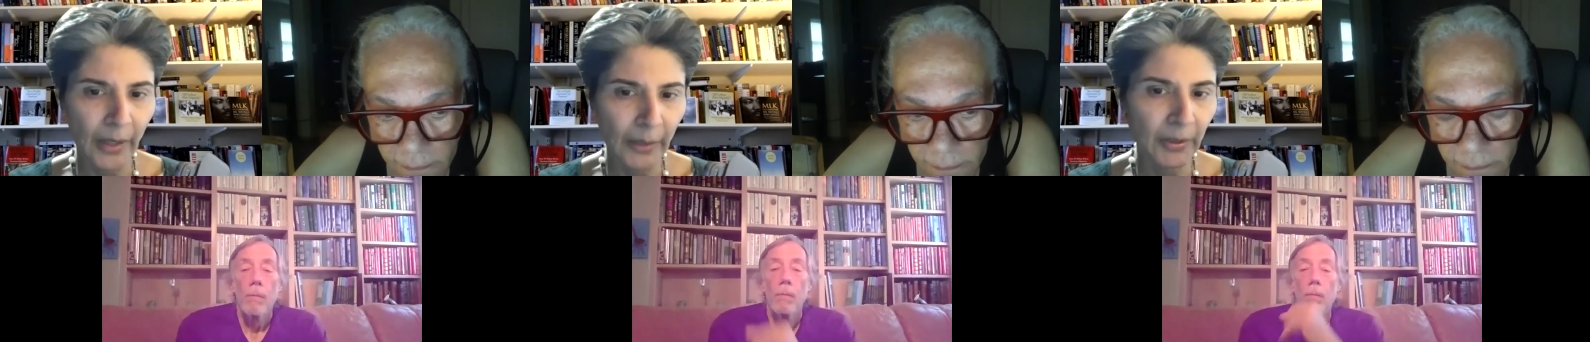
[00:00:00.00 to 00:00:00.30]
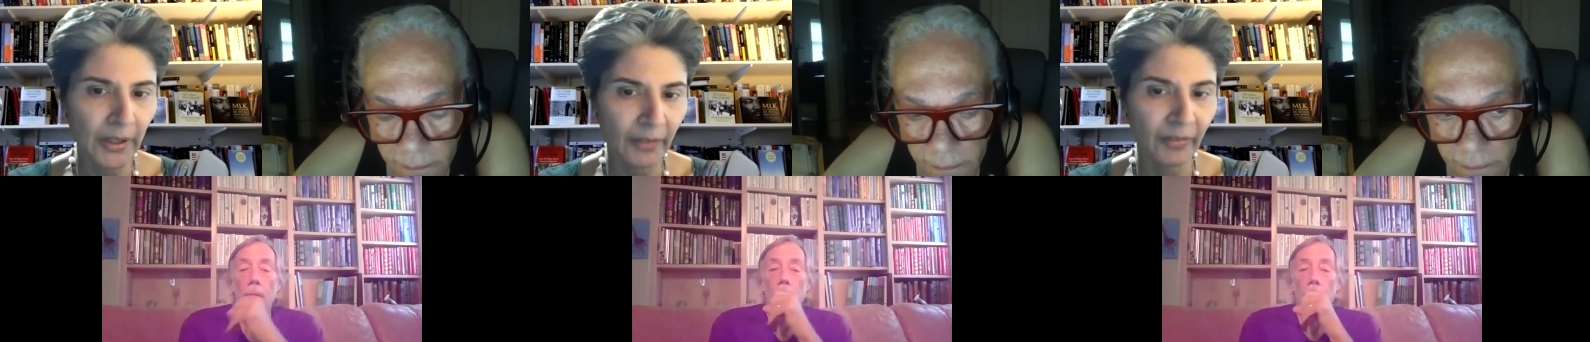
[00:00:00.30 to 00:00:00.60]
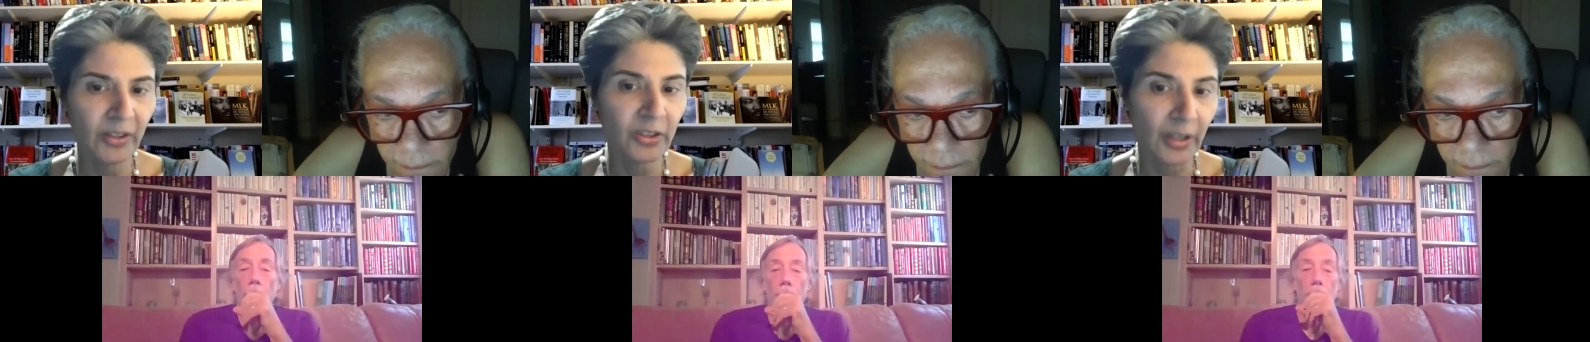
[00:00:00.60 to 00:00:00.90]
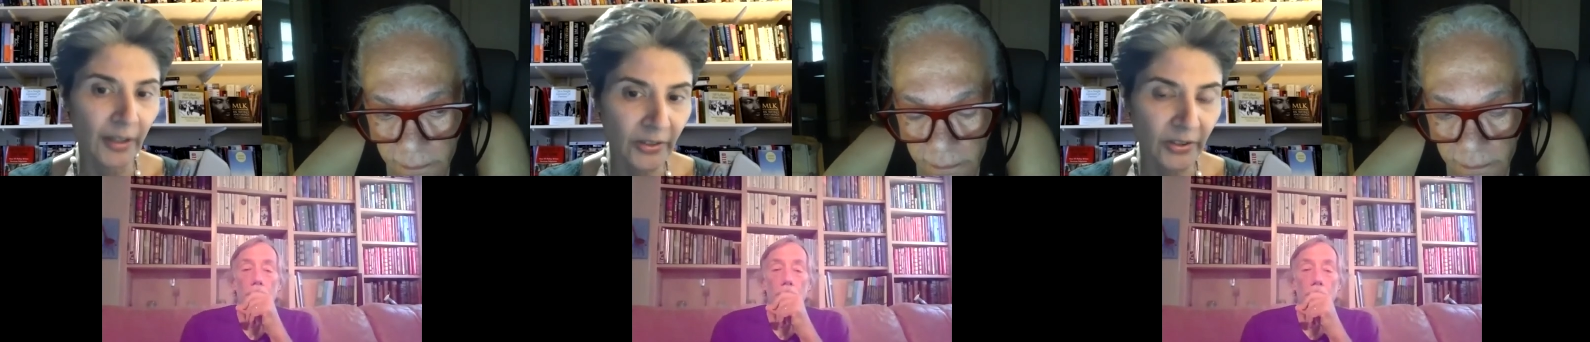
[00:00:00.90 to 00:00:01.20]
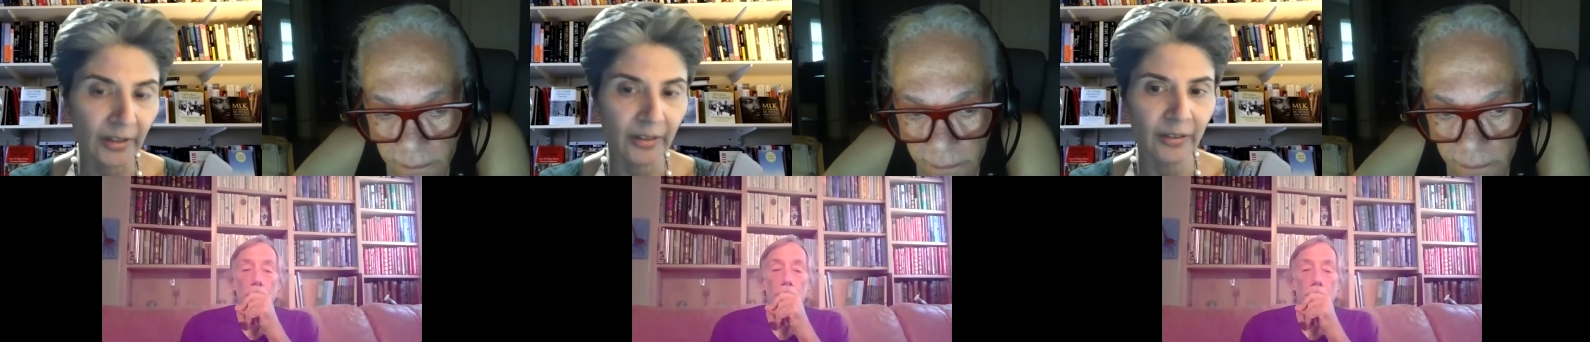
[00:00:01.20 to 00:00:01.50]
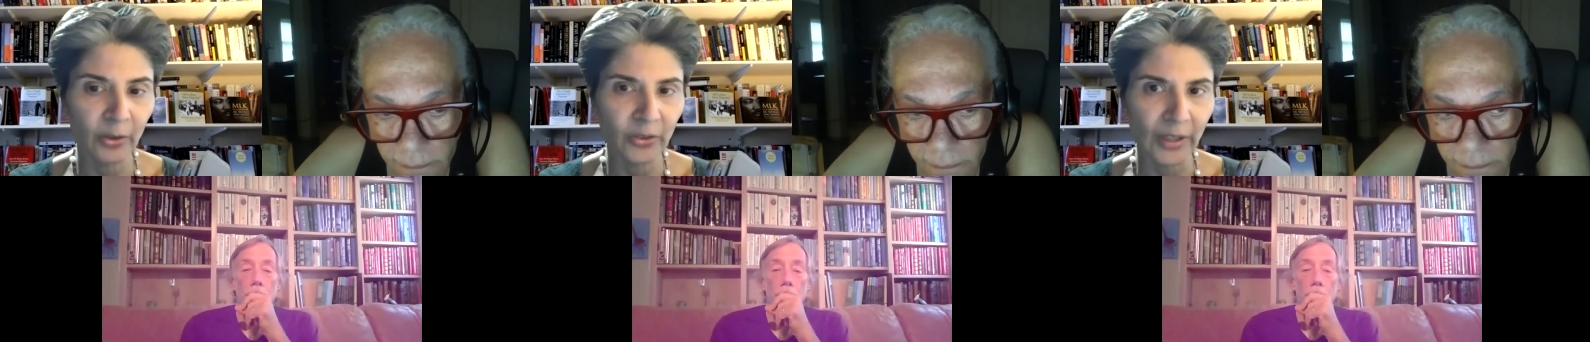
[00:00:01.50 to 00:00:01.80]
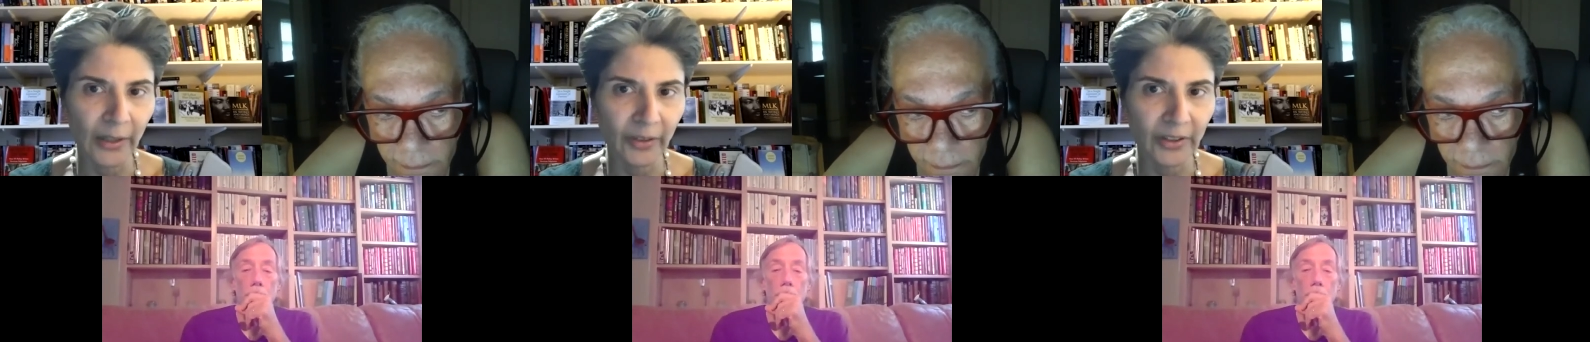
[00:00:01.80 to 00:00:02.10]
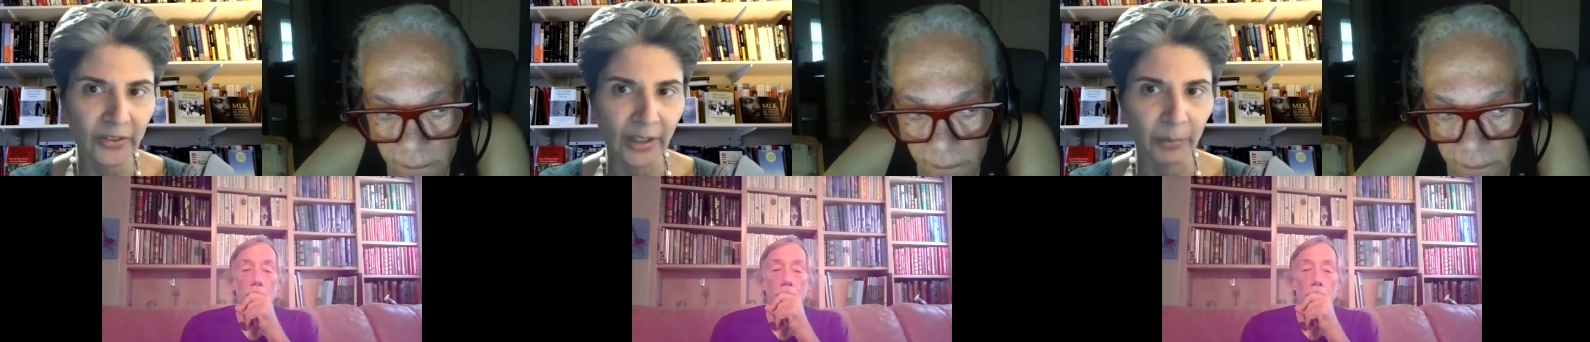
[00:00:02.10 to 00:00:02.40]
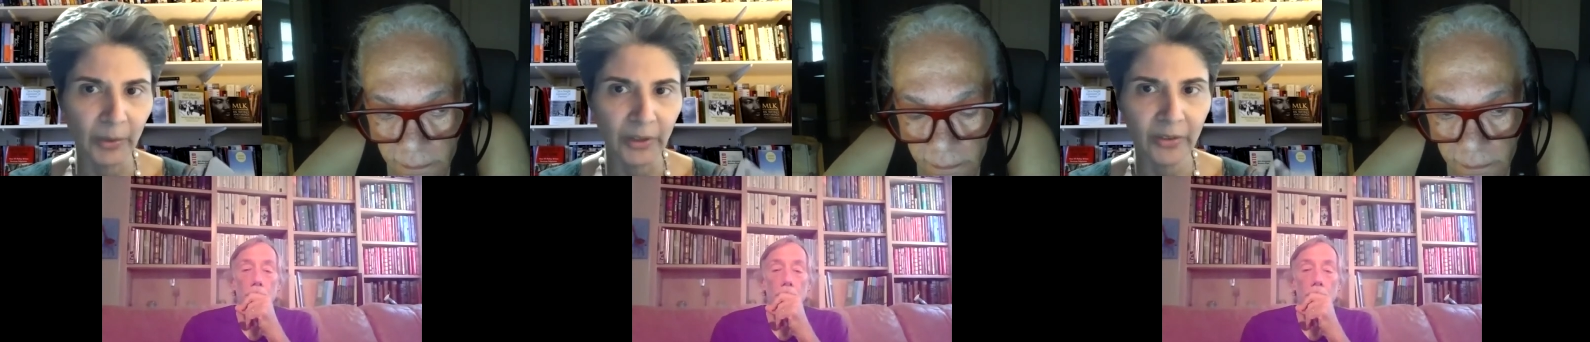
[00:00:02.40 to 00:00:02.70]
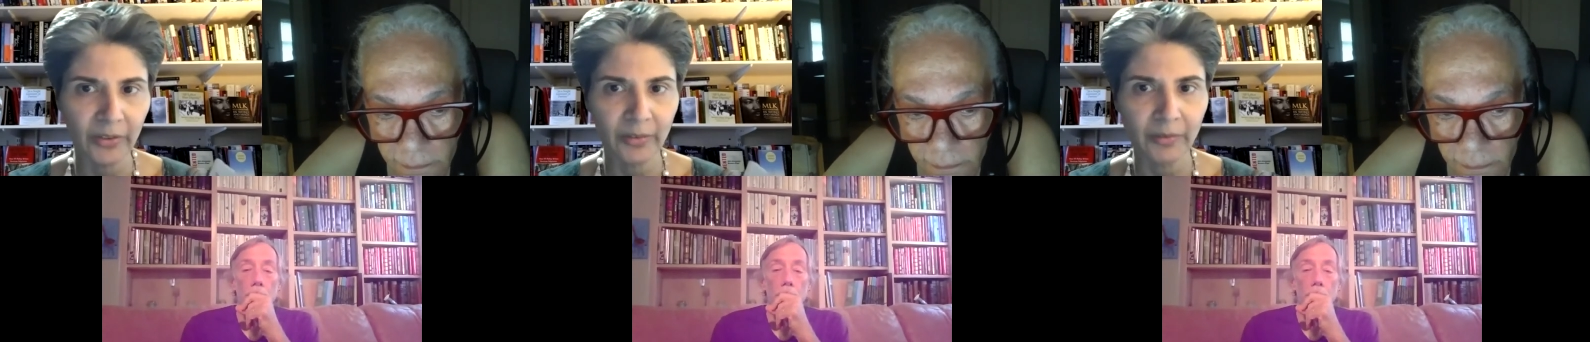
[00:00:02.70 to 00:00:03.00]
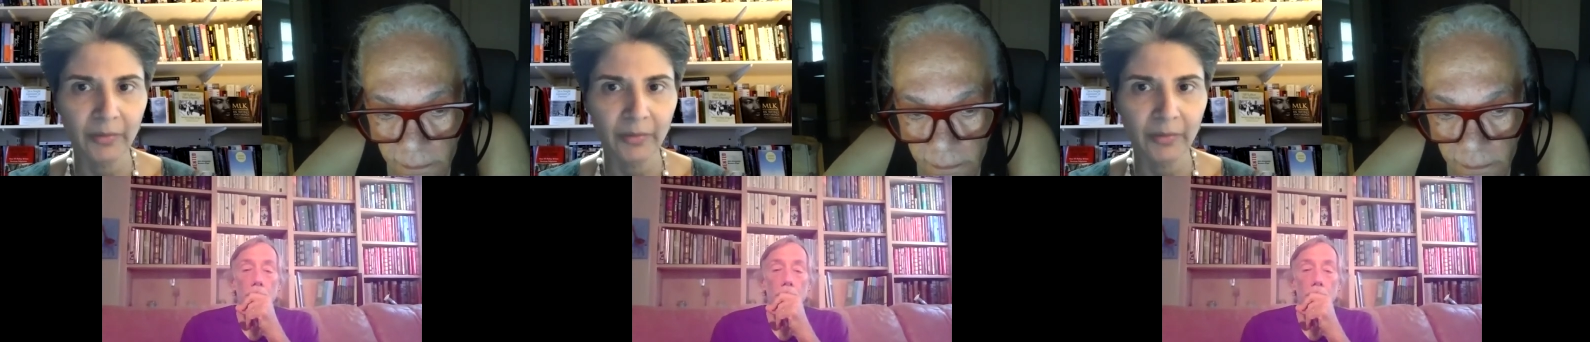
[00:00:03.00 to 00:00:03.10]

Speaker 1: maybe even solicit those angry statements?